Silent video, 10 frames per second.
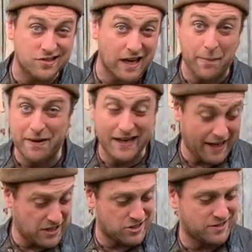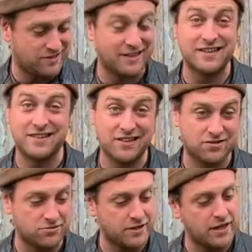and applications and its
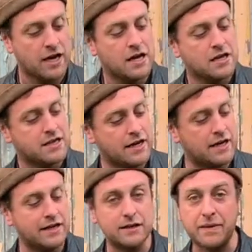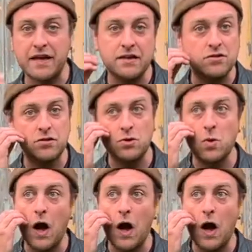history, then a little bit into